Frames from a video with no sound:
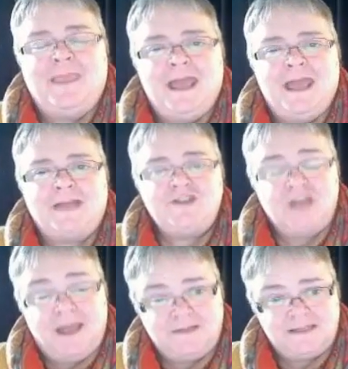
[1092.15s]
and she
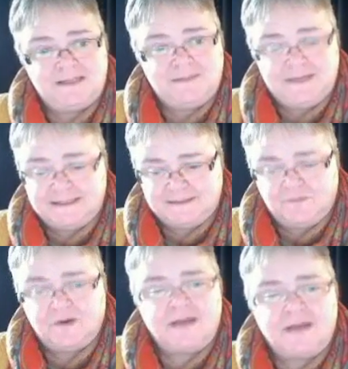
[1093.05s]
happens to be someone
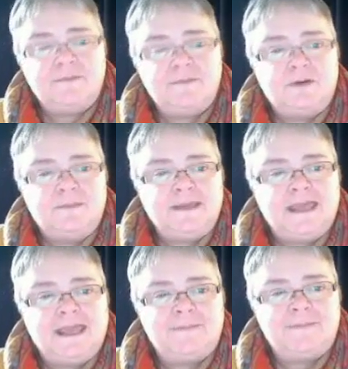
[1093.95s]
on the Pullman
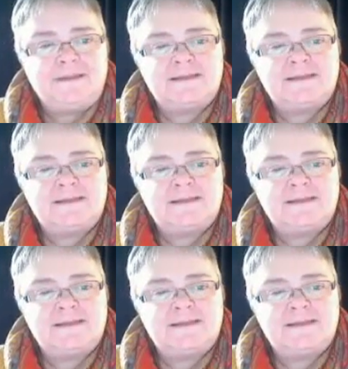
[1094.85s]
campus.